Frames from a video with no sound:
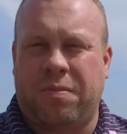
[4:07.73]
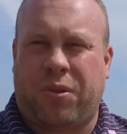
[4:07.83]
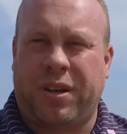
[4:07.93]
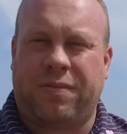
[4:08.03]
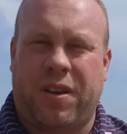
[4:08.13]

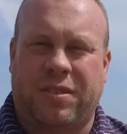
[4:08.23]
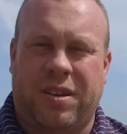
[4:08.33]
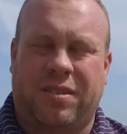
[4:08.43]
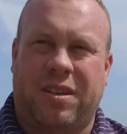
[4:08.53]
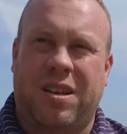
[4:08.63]
please visit
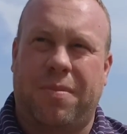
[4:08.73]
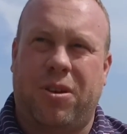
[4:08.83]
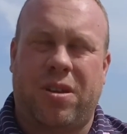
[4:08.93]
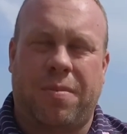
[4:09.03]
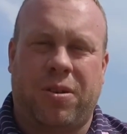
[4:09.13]
us at
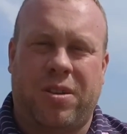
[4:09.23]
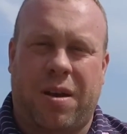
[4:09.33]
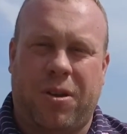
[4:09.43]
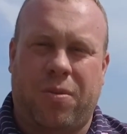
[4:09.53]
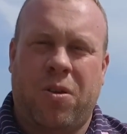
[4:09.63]

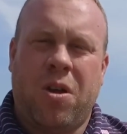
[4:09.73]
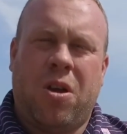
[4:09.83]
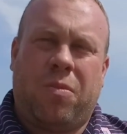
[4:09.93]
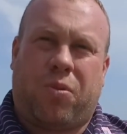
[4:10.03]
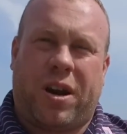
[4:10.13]

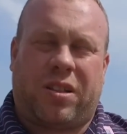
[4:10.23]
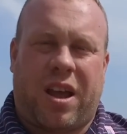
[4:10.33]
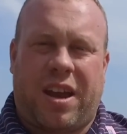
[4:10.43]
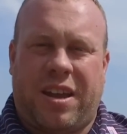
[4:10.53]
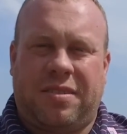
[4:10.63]

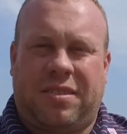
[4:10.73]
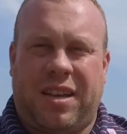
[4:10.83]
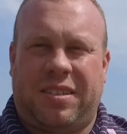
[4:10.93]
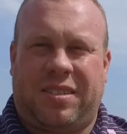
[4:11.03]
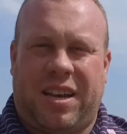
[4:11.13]

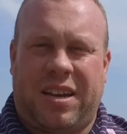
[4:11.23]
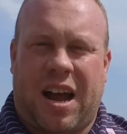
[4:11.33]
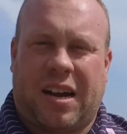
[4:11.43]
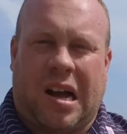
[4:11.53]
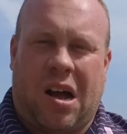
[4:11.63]

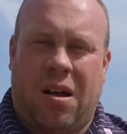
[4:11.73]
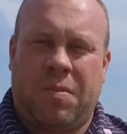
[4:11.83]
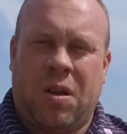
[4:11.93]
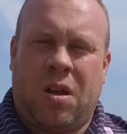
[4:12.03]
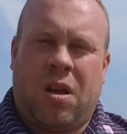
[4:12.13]

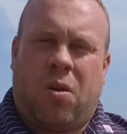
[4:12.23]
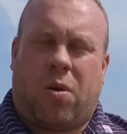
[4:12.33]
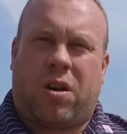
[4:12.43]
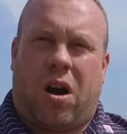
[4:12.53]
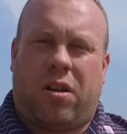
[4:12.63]
www.bricklandingcc.com or
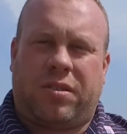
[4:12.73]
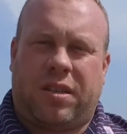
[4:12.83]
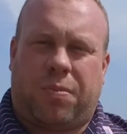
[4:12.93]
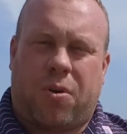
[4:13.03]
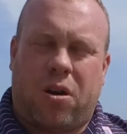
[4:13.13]
call us at
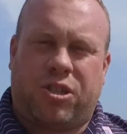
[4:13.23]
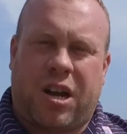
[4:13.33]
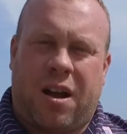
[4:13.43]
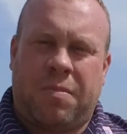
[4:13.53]
the Pro Shop